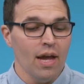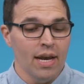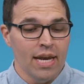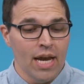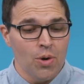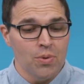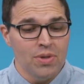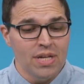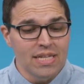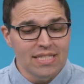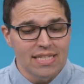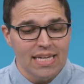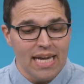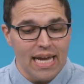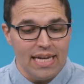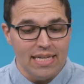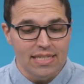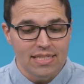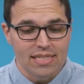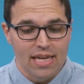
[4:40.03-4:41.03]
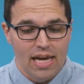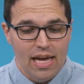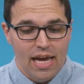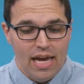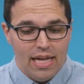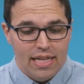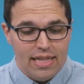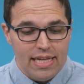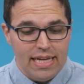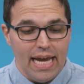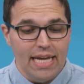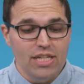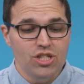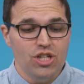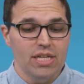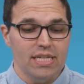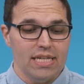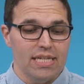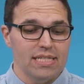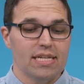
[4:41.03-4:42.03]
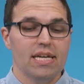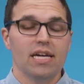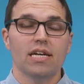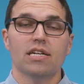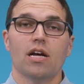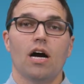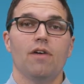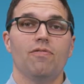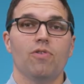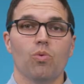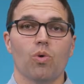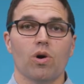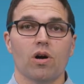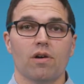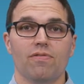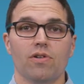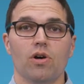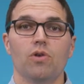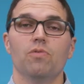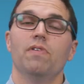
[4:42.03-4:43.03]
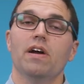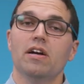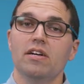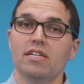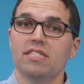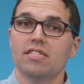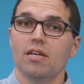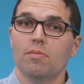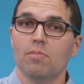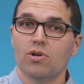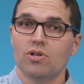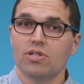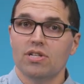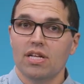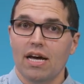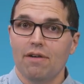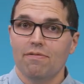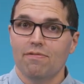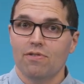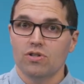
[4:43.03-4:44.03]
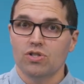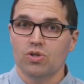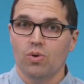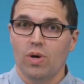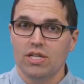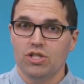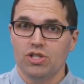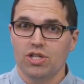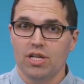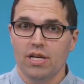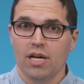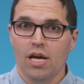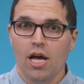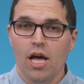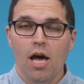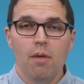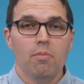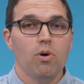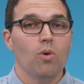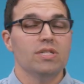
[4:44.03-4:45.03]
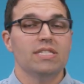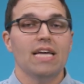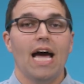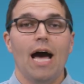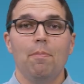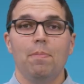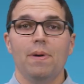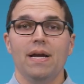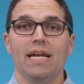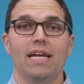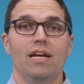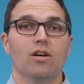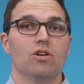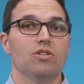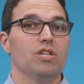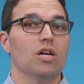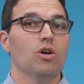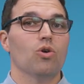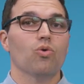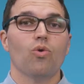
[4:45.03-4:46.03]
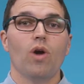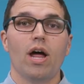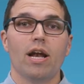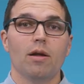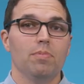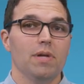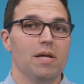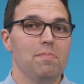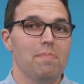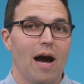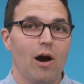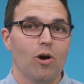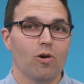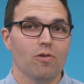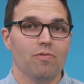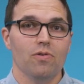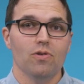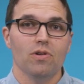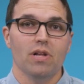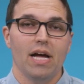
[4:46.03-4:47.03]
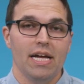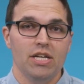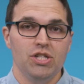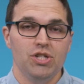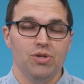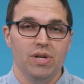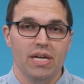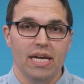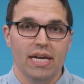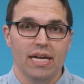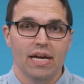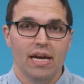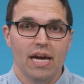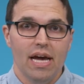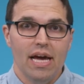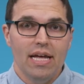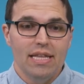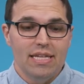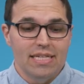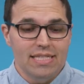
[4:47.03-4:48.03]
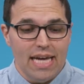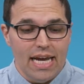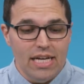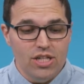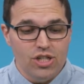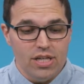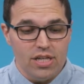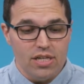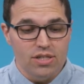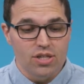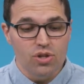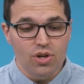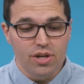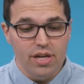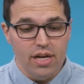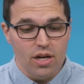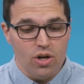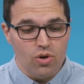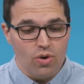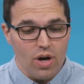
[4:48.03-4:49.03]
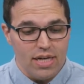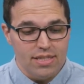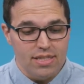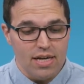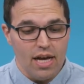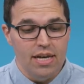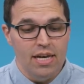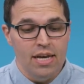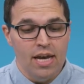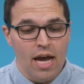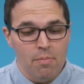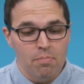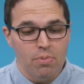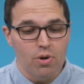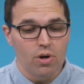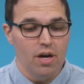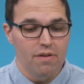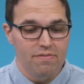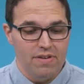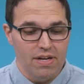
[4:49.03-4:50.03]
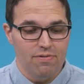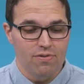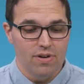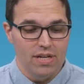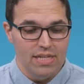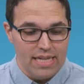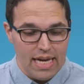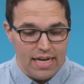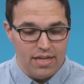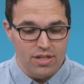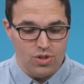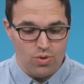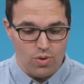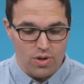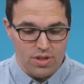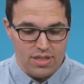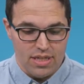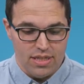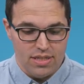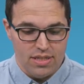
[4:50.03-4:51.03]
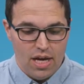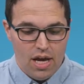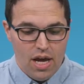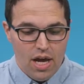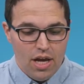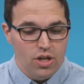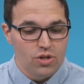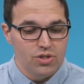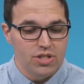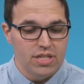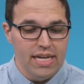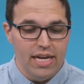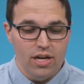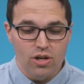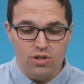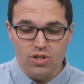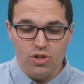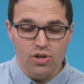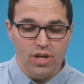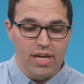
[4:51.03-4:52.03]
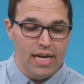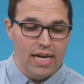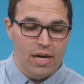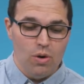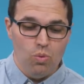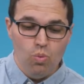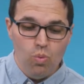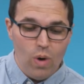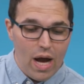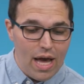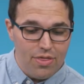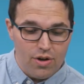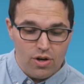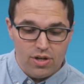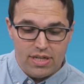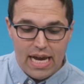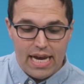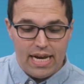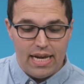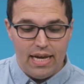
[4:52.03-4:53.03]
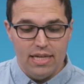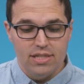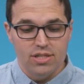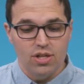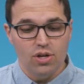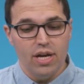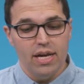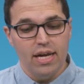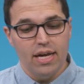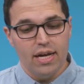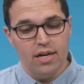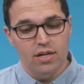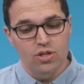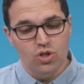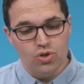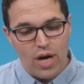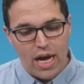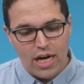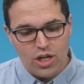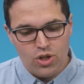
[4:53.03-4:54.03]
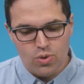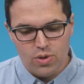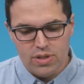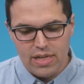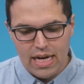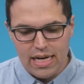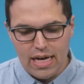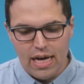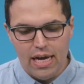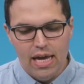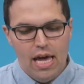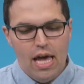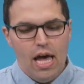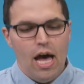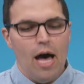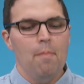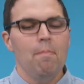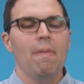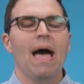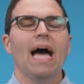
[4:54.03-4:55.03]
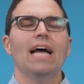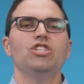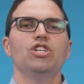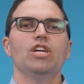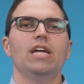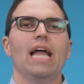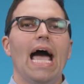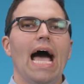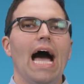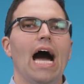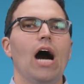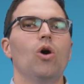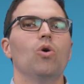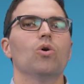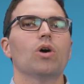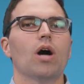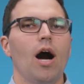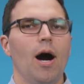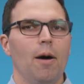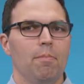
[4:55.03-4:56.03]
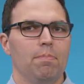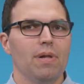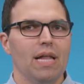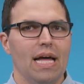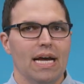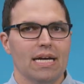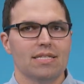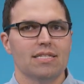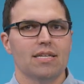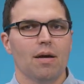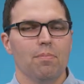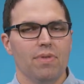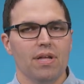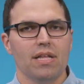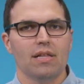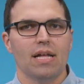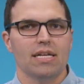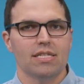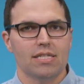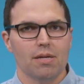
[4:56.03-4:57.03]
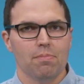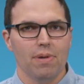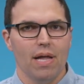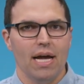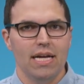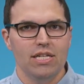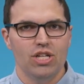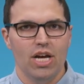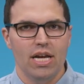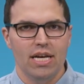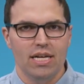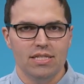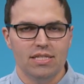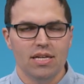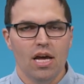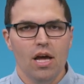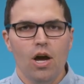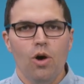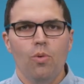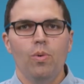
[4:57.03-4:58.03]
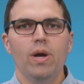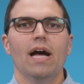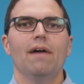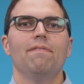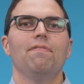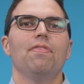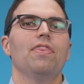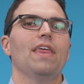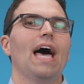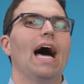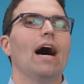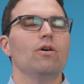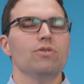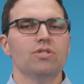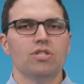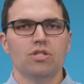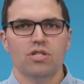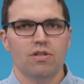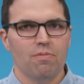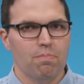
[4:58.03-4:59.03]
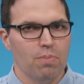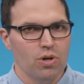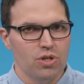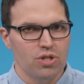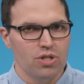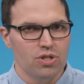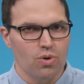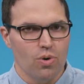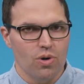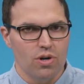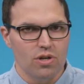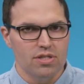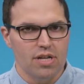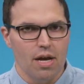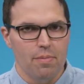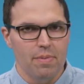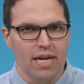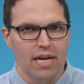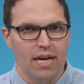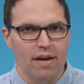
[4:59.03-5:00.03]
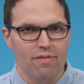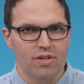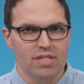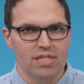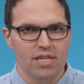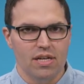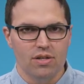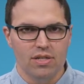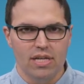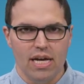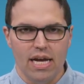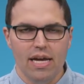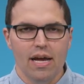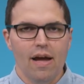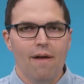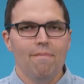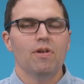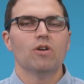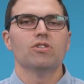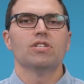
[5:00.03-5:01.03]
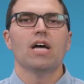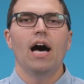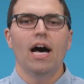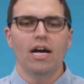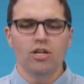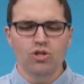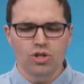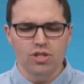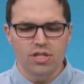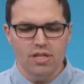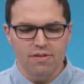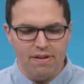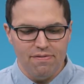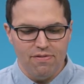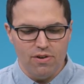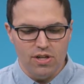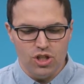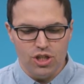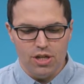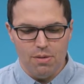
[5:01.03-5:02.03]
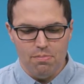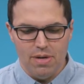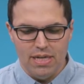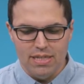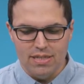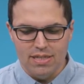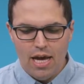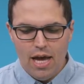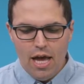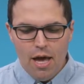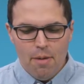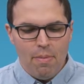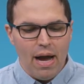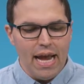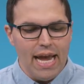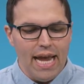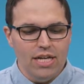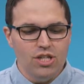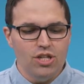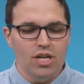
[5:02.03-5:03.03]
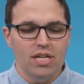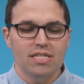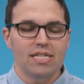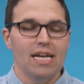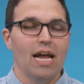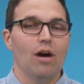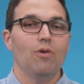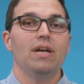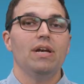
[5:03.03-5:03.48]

Now, in this case, the agent has kicked off a workflow very similar to that first question. But what's happening here is incredibly powerful and unique. This agent is looking across a number of different data sources. You'll see here it's looking at weather data. It's looking at contractual data. Imagine how complex something like supply chain is. We have thousands of purchase orders coming in every single day. There's hundreds of different shipments. My agent is now